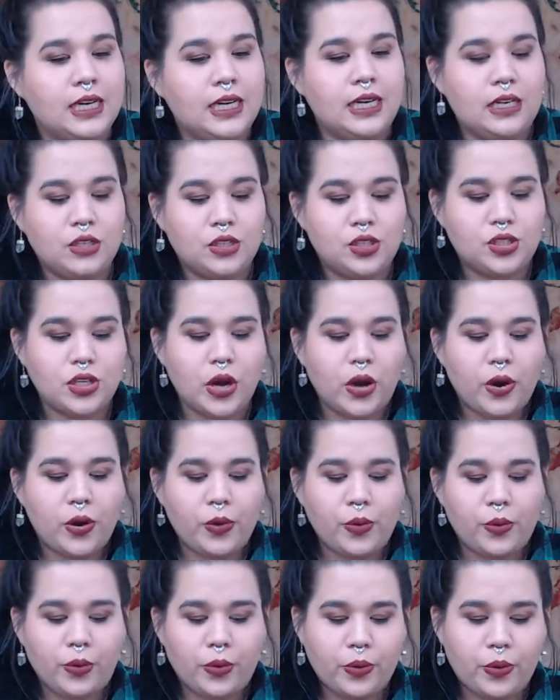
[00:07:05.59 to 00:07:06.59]

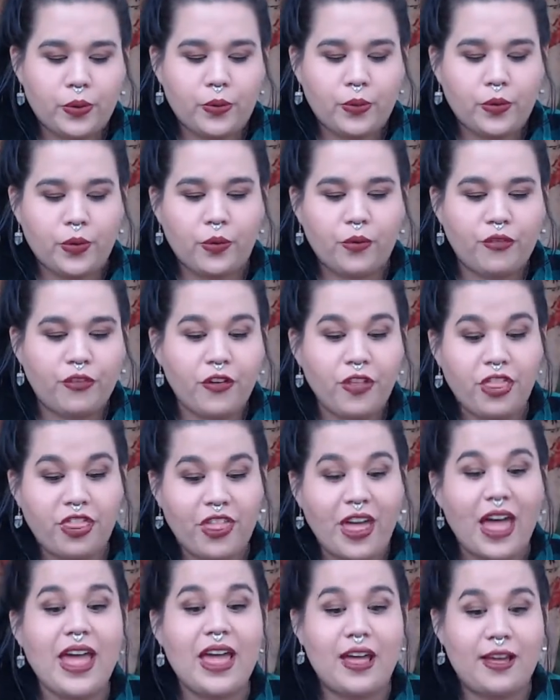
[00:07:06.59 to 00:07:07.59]
So for
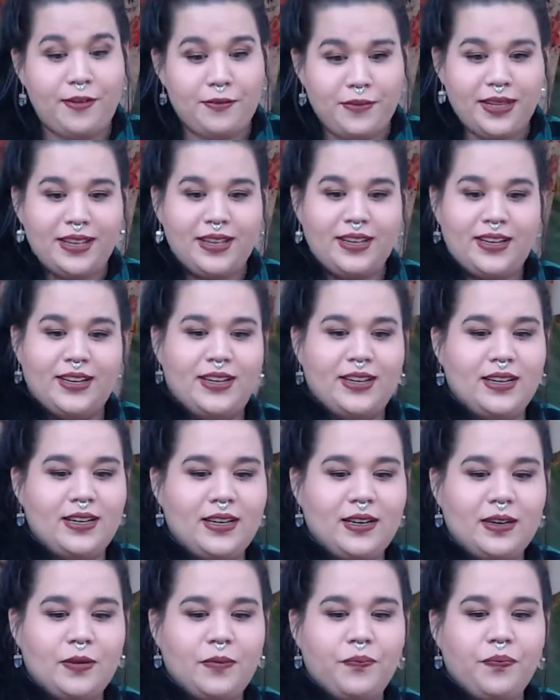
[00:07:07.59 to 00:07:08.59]
them,
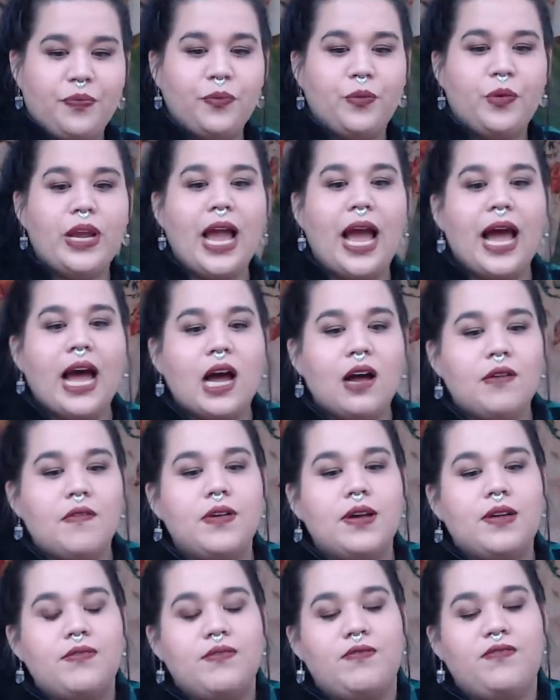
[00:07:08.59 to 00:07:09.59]
we
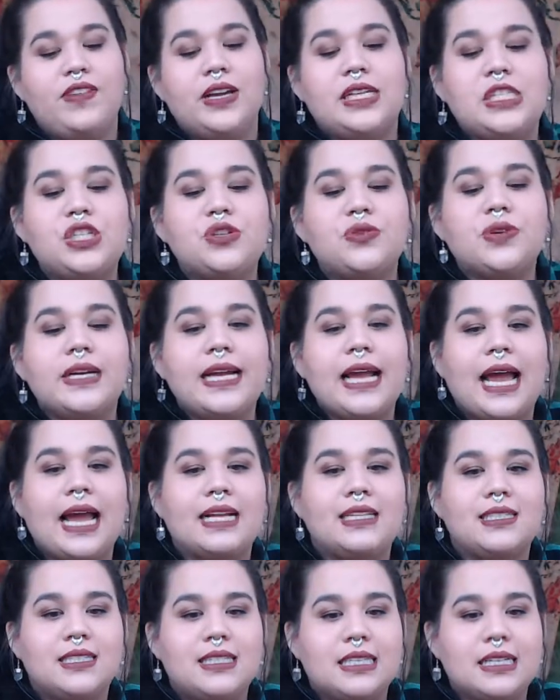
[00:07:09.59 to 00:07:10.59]
have victory
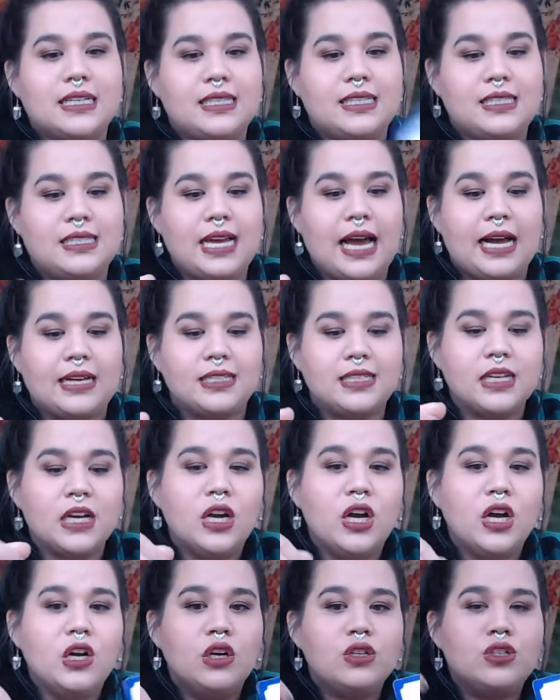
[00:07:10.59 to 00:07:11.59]
and success.
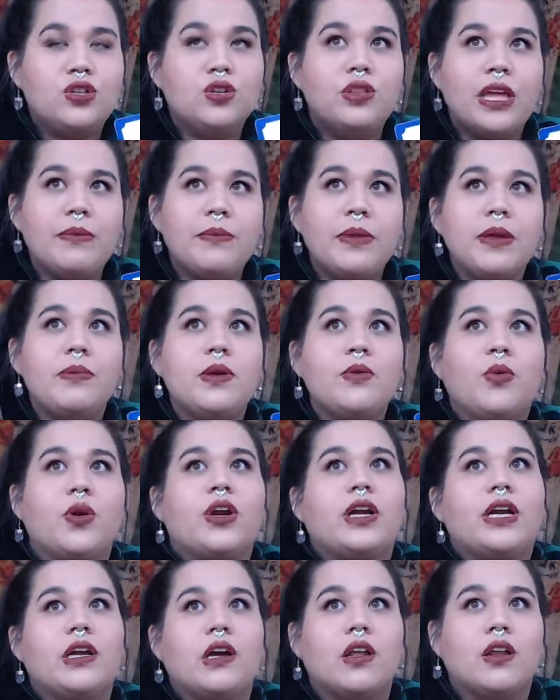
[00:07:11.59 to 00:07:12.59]
So they may be
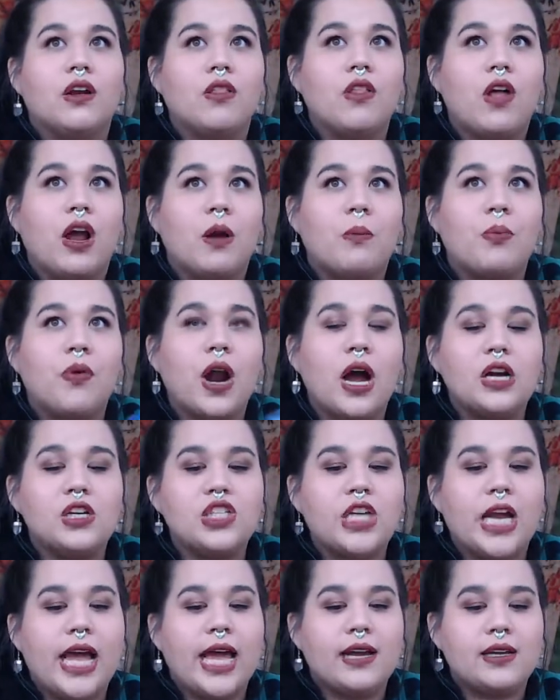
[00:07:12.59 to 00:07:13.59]
working on a lot of
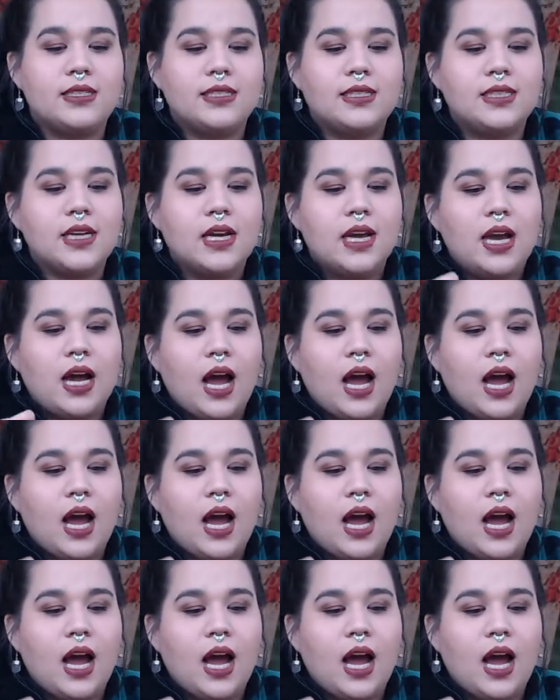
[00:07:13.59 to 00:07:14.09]
projects.